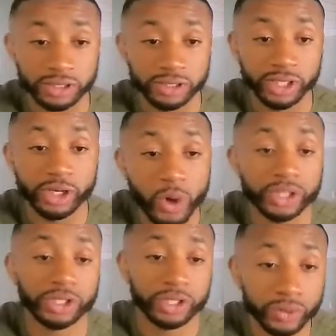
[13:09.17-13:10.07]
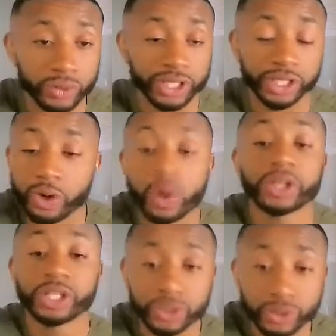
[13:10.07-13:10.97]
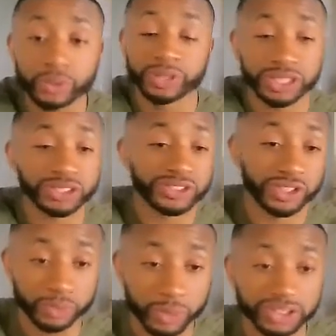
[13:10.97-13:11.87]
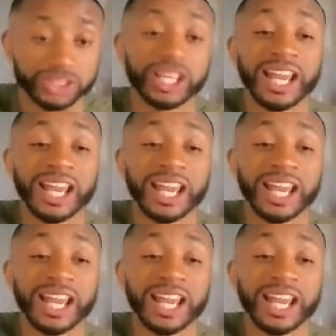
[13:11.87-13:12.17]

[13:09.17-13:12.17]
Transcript: They're going to do it. They're going to do it within 6 months,